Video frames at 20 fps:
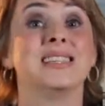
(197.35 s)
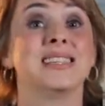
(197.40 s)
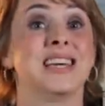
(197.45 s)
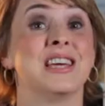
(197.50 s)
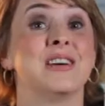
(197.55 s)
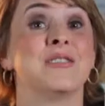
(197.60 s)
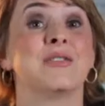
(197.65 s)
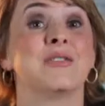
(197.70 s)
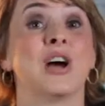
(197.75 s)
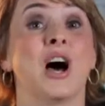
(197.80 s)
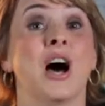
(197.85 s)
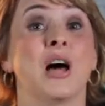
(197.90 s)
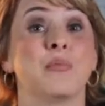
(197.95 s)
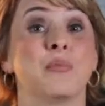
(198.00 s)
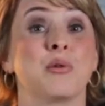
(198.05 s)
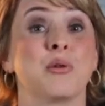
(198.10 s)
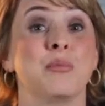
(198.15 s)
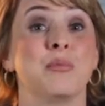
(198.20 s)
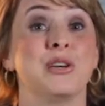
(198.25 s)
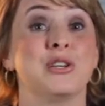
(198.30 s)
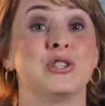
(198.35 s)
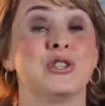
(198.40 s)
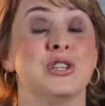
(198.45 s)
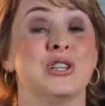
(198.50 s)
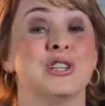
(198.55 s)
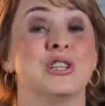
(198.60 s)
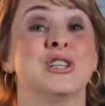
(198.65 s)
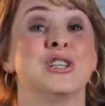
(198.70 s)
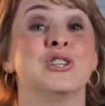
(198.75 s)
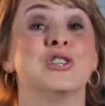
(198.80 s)
to give God
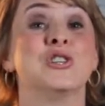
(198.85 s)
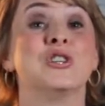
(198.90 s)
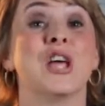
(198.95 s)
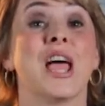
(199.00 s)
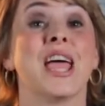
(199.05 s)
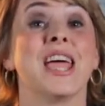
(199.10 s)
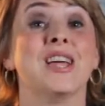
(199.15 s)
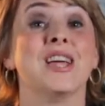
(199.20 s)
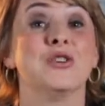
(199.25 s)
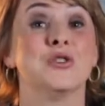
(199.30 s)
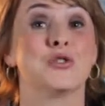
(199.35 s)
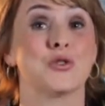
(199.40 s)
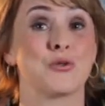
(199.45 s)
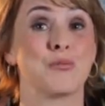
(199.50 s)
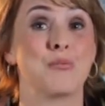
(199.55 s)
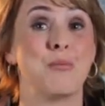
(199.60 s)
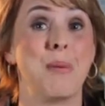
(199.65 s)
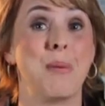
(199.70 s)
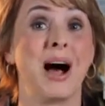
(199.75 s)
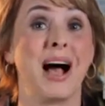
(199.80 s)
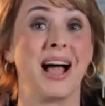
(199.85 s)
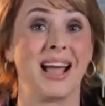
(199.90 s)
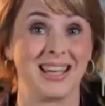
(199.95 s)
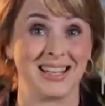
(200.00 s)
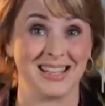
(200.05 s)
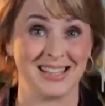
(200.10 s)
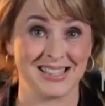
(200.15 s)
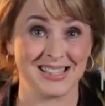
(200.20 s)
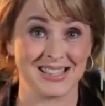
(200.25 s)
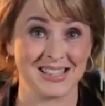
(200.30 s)
permission to change your
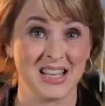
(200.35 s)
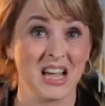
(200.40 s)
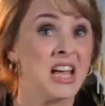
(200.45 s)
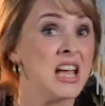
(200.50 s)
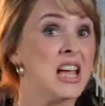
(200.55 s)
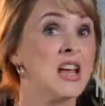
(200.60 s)
minds